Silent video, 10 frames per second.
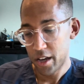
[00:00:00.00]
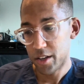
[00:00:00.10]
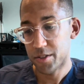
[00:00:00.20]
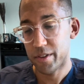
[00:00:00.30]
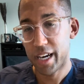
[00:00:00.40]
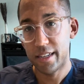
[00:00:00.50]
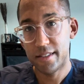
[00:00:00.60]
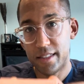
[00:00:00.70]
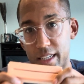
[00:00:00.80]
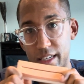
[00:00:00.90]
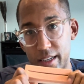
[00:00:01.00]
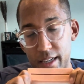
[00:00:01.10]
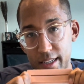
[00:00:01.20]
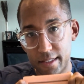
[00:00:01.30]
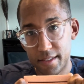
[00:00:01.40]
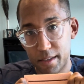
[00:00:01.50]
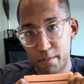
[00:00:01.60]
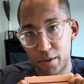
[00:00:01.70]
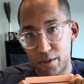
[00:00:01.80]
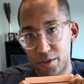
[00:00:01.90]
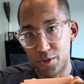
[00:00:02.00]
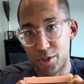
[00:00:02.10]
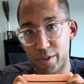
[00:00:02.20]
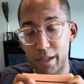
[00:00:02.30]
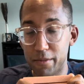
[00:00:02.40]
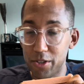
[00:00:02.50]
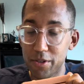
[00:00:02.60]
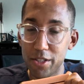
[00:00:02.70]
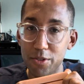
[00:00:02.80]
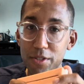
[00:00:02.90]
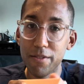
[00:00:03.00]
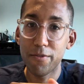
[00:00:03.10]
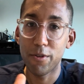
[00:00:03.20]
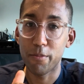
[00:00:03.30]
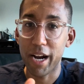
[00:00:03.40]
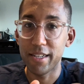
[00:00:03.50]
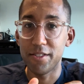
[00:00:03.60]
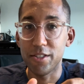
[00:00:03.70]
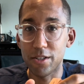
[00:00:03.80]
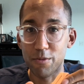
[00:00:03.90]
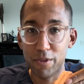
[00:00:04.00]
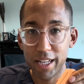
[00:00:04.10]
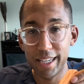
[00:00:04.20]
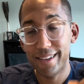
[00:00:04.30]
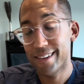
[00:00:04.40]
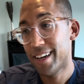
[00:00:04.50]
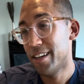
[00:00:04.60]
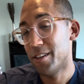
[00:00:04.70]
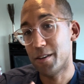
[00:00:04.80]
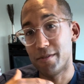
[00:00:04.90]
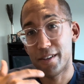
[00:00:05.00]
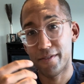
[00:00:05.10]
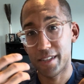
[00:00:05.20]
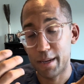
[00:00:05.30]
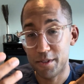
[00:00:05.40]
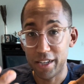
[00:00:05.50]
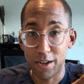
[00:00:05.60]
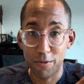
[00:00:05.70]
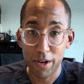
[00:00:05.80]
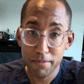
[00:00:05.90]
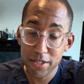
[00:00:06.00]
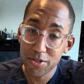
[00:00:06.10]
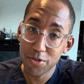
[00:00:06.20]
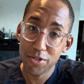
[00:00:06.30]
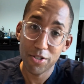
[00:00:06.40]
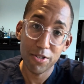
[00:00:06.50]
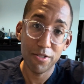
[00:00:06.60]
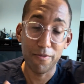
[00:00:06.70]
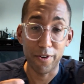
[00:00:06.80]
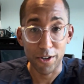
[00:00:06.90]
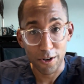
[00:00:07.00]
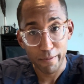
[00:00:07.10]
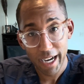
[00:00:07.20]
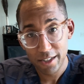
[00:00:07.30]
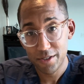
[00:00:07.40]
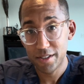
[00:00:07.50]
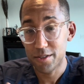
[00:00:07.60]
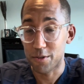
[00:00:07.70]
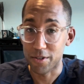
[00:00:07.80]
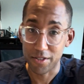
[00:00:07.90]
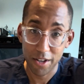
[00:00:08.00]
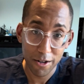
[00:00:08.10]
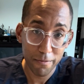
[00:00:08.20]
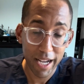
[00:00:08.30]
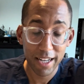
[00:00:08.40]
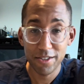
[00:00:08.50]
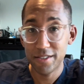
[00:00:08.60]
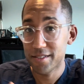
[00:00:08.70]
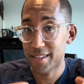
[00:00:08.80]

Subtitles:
So that is the simple suturing, but you can use it for practicing your running. You can different types of interrupted sutures, vertical mattress, horizontal mattress,